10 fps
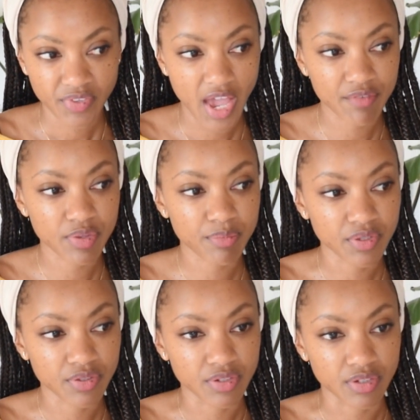have the
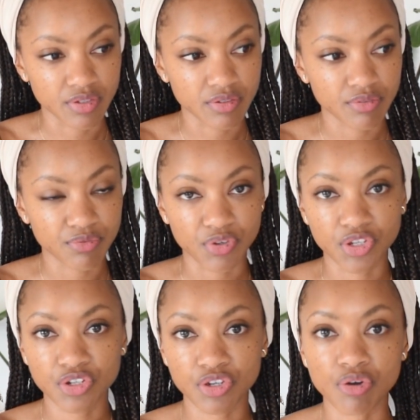ability for
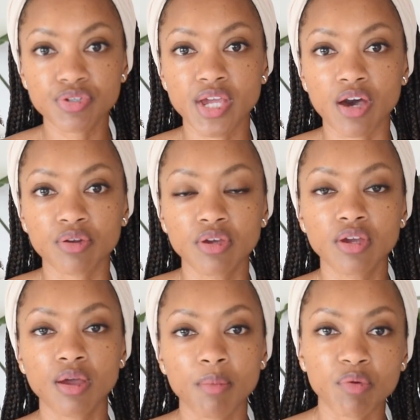you to go down,
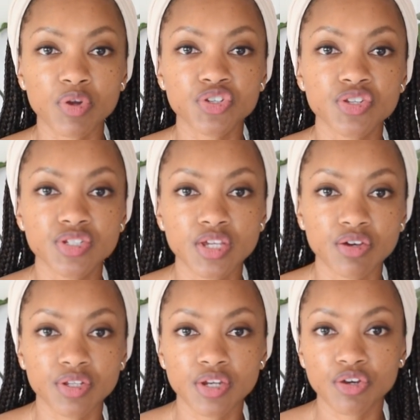but I want you to stay
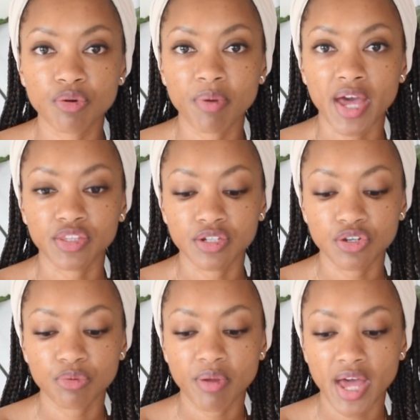on the narrow path. The
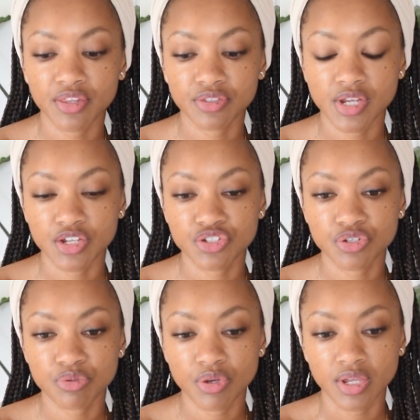narrow path takes
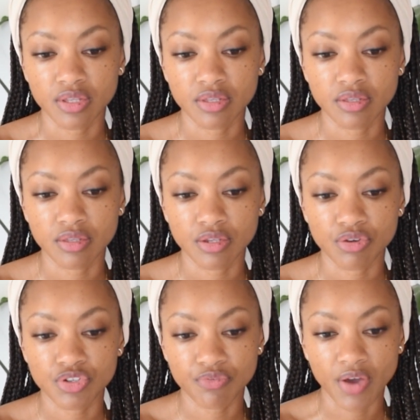you in
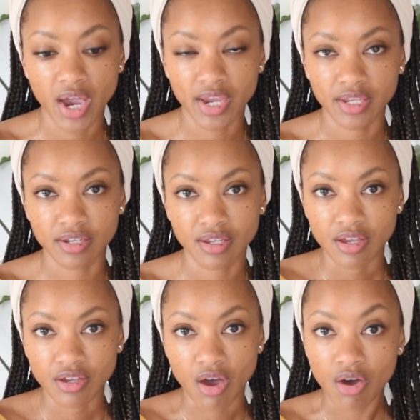your
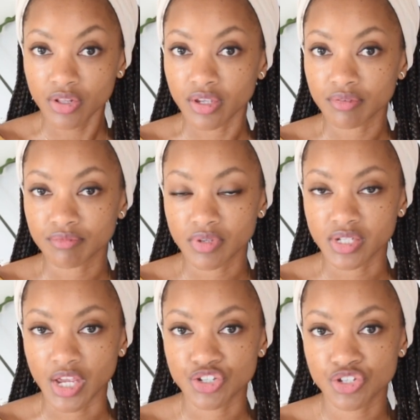divine calling. It
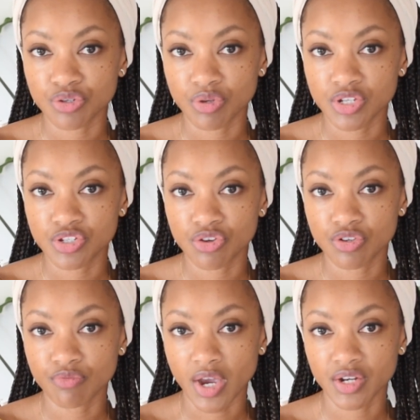takes you into your
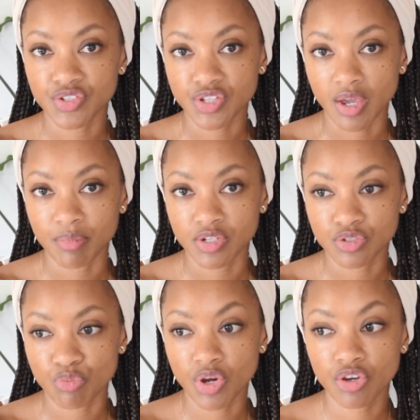divine assignment,
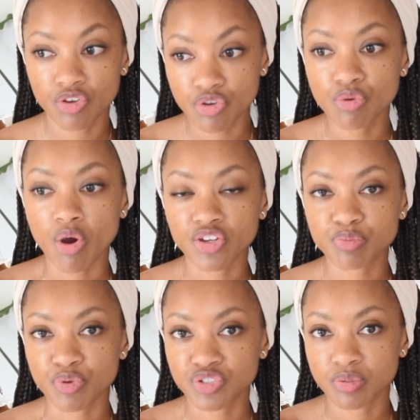where you are
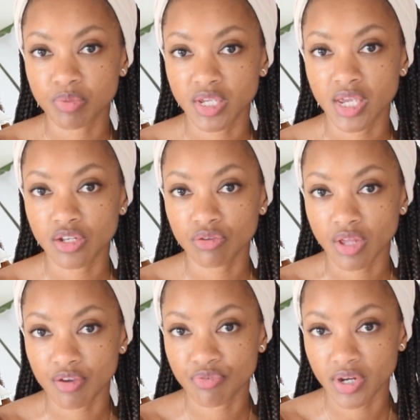supposed to be in your
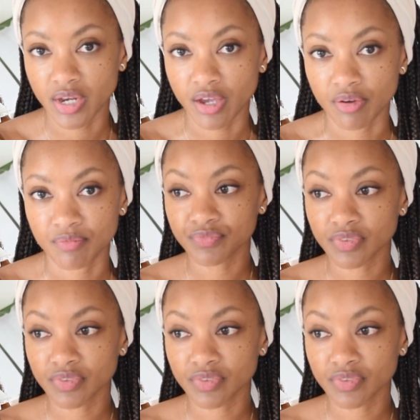life right now.